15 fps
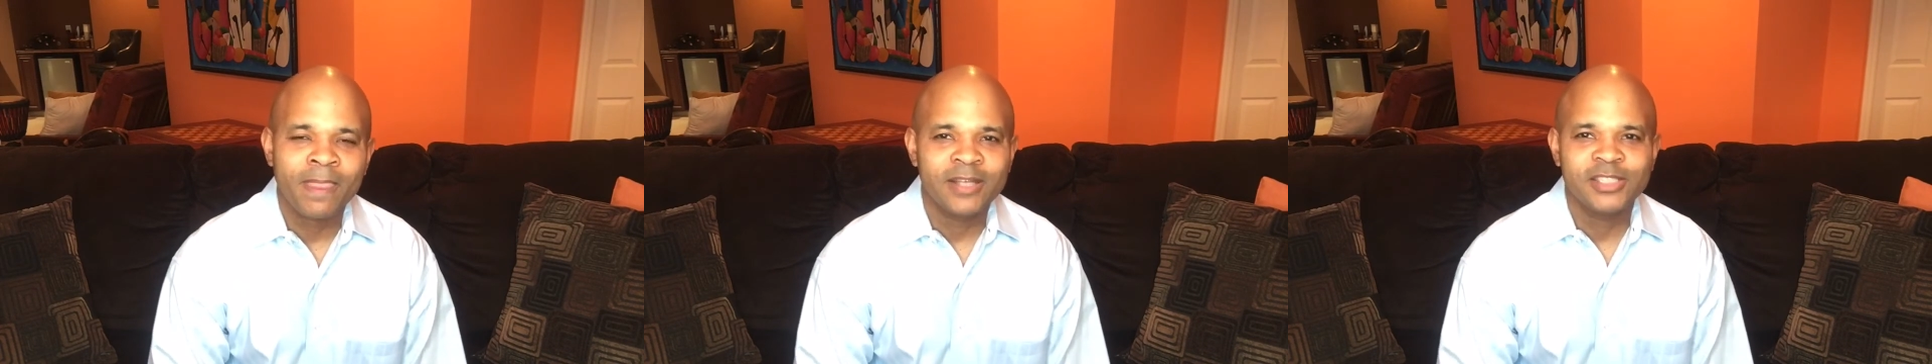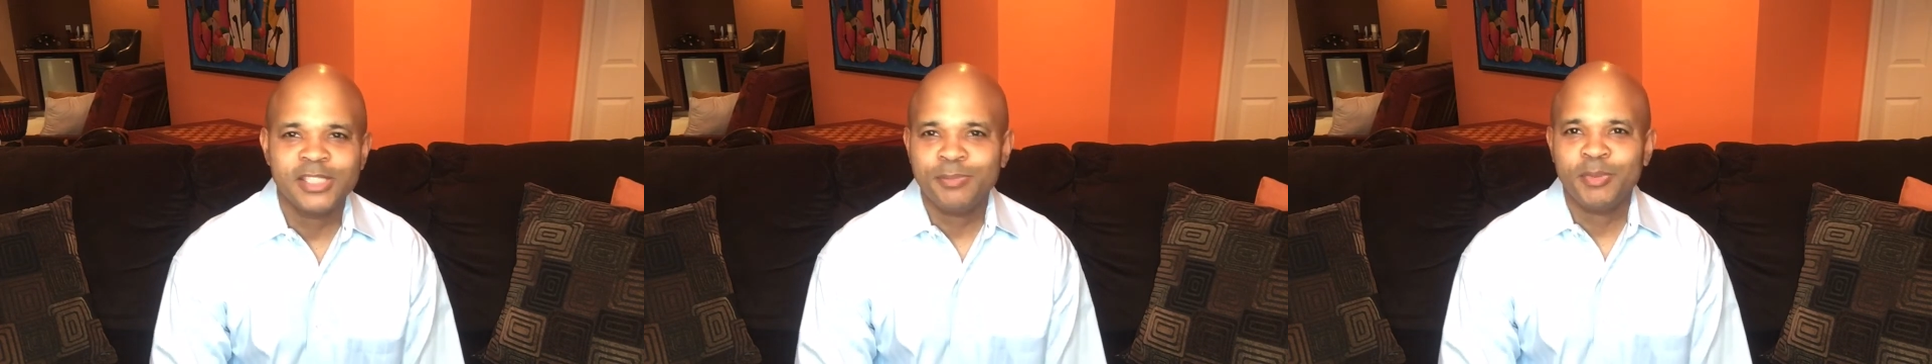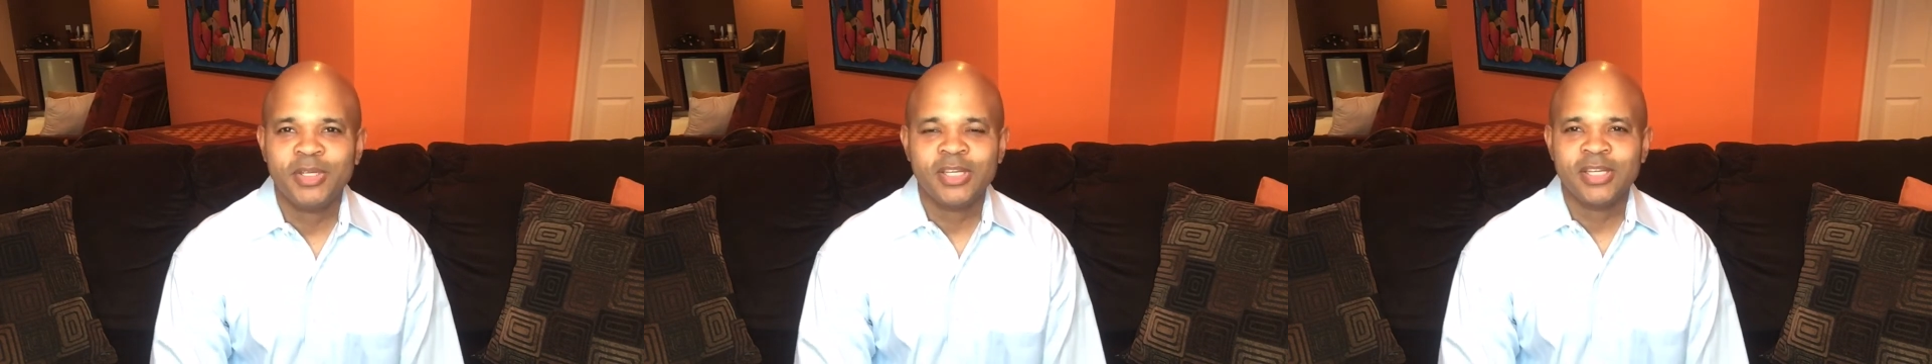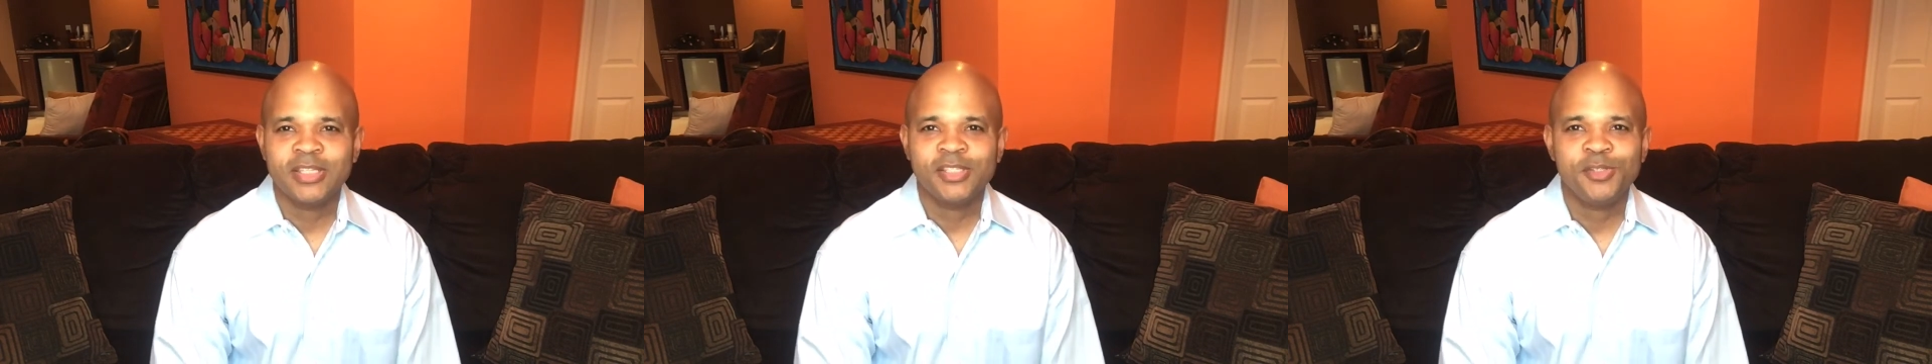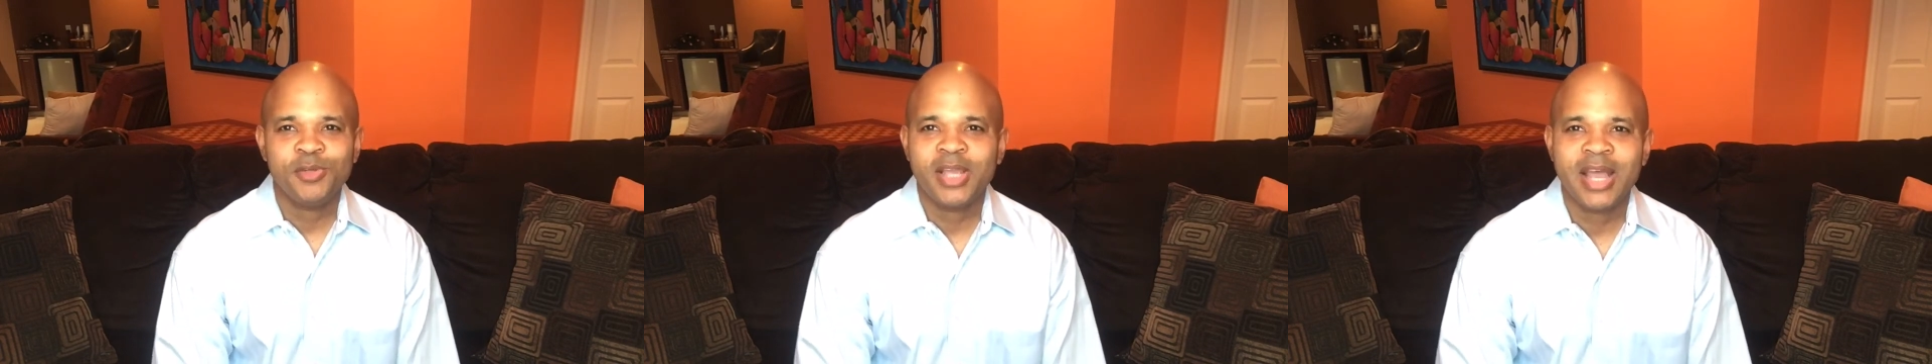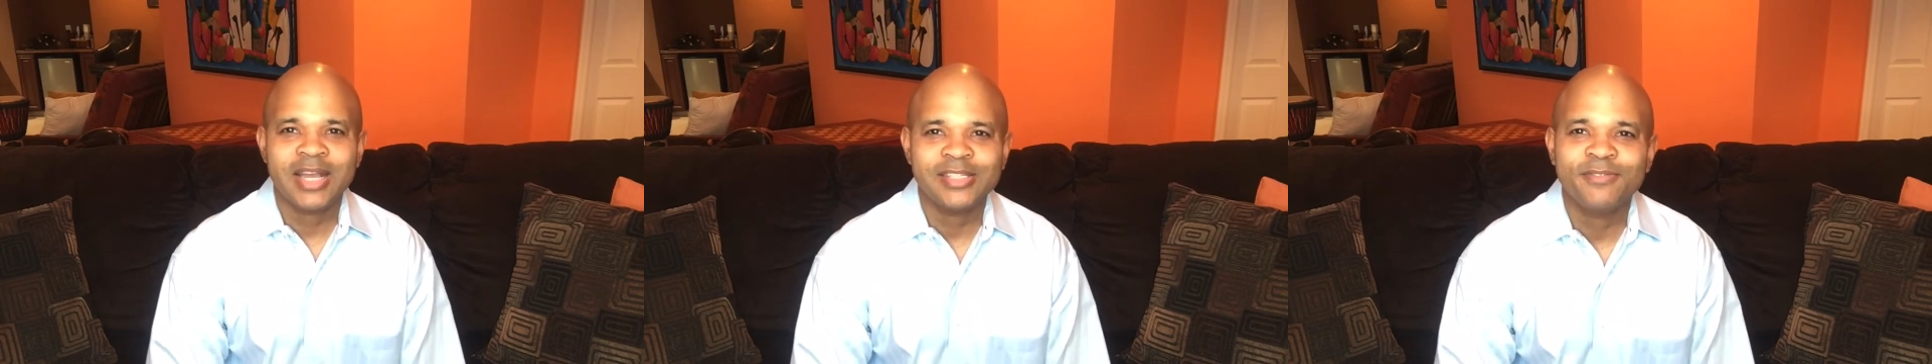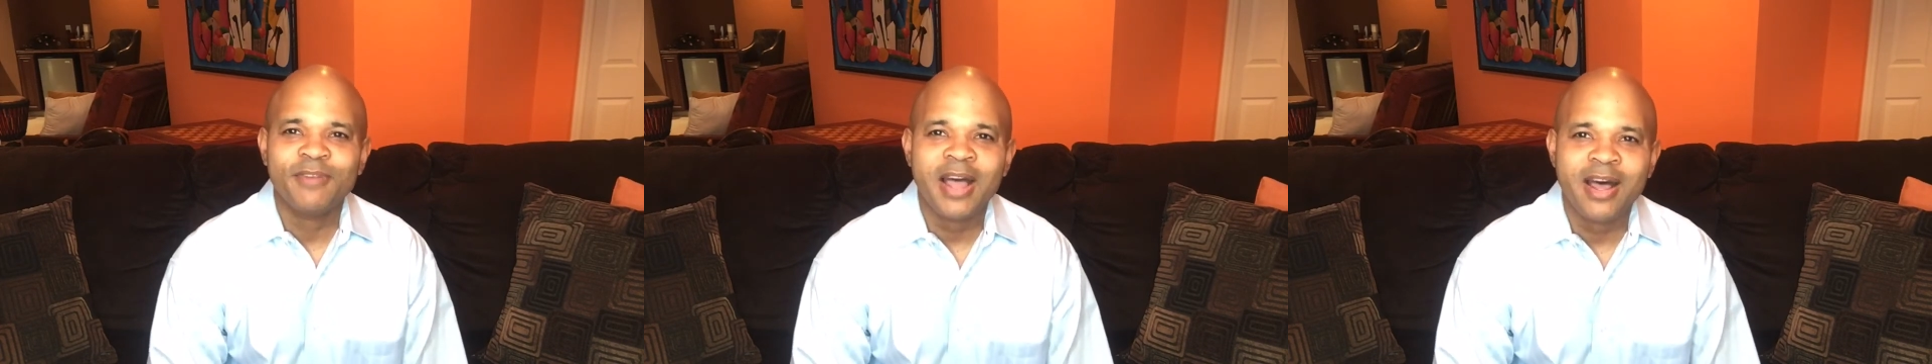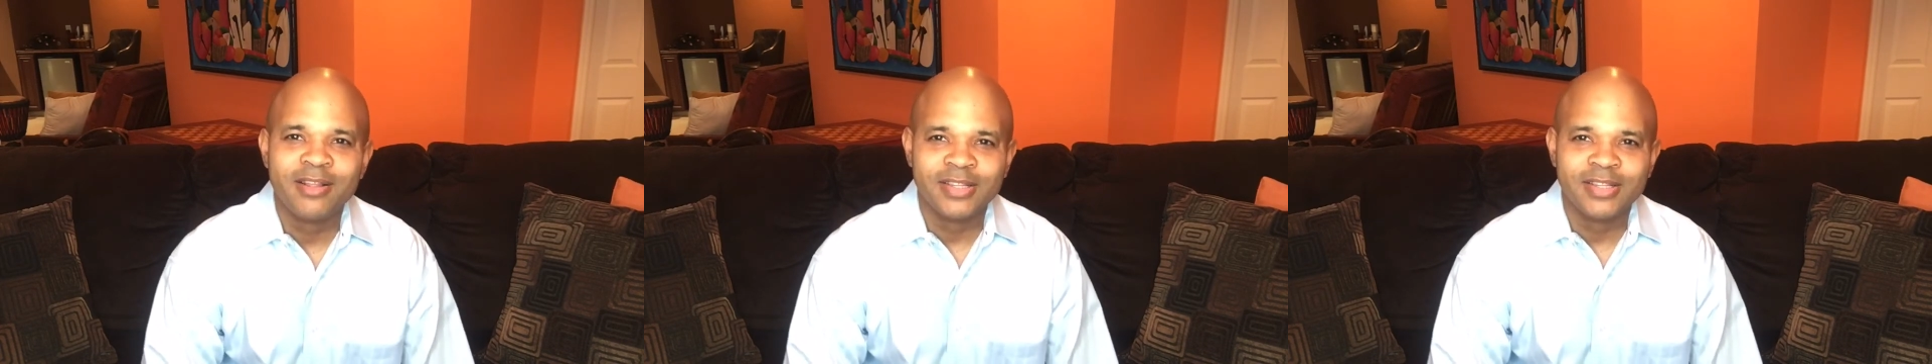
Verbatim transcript: just because you guys file